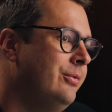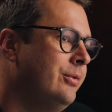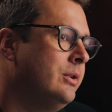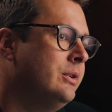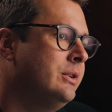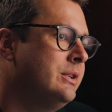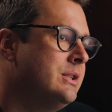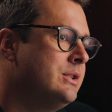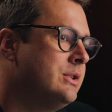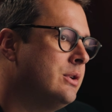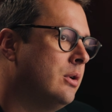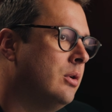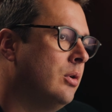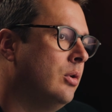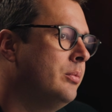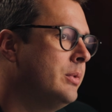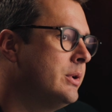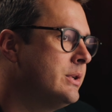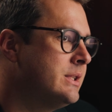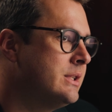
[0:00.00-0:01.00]
filters are
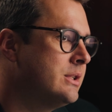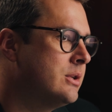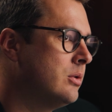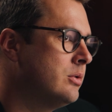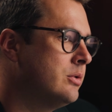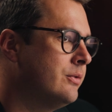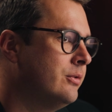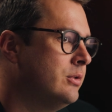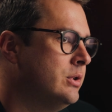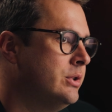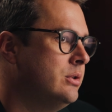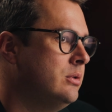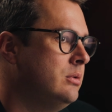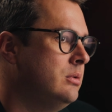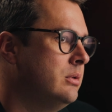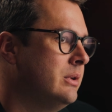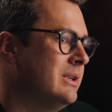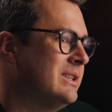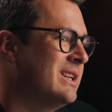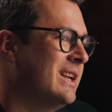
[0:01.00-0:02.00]
almost as
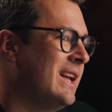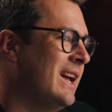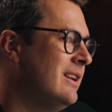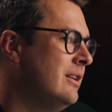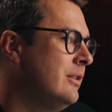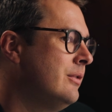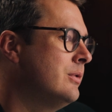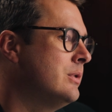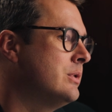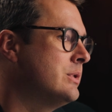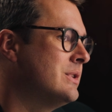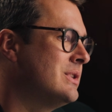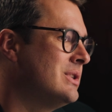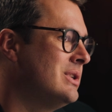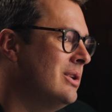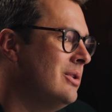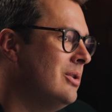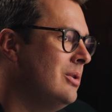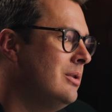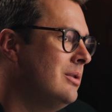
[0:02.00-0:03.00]
controversial as Canon versus
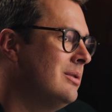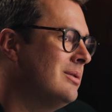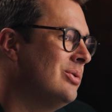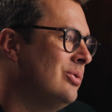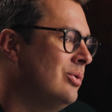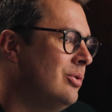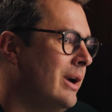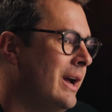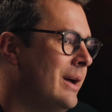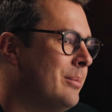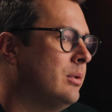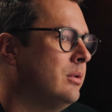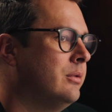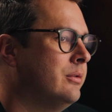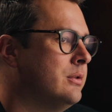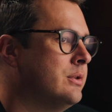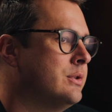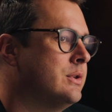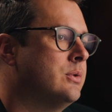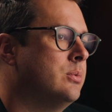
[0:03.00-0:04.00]
Nikon or Apple
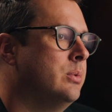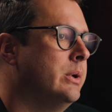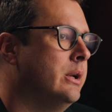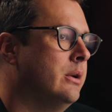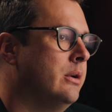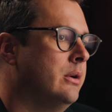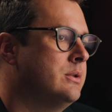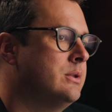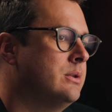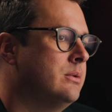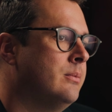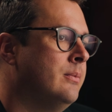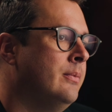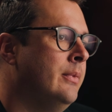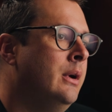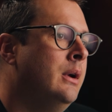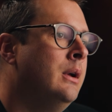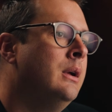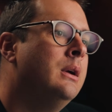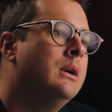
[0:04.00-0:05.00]
versus Windows.
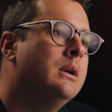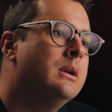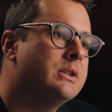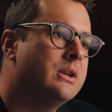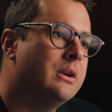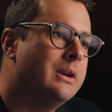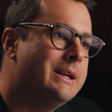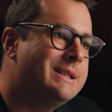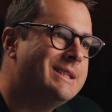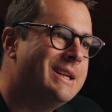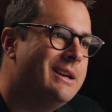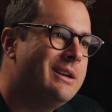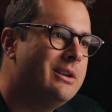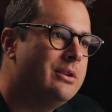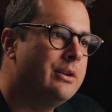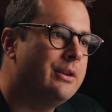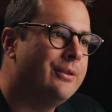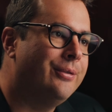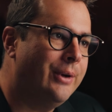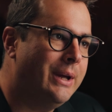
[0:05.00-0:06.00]
So let's get
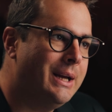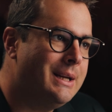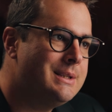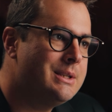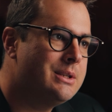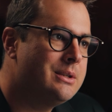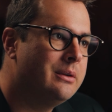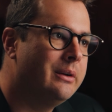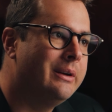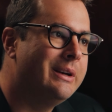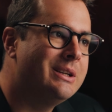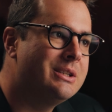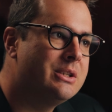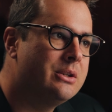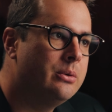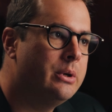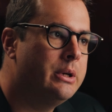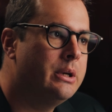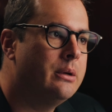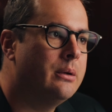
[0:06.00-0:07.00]
into the facts,
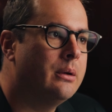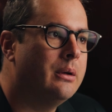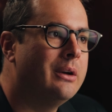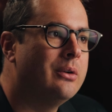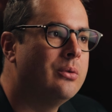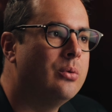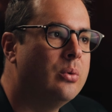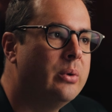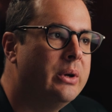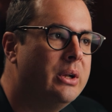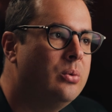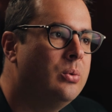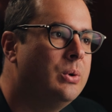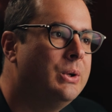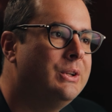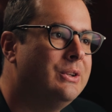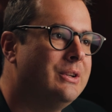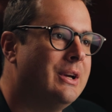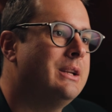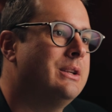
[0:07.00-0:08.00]
history, and
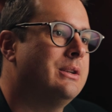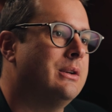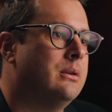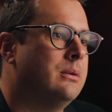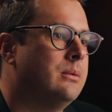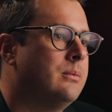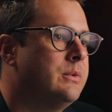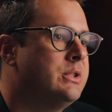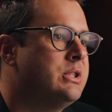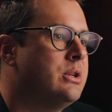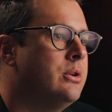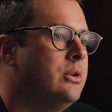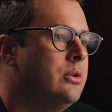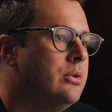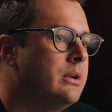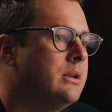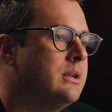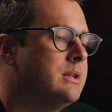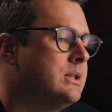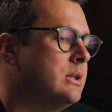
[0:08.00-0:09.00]
real-world data so you
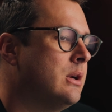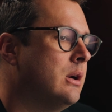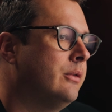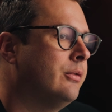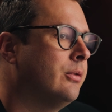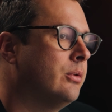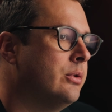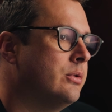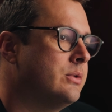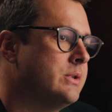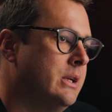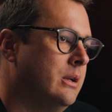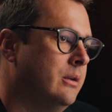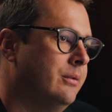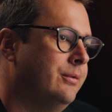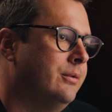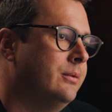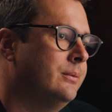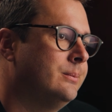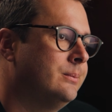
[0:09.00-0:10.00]
can decide for
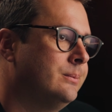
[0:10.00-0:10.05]
yourself.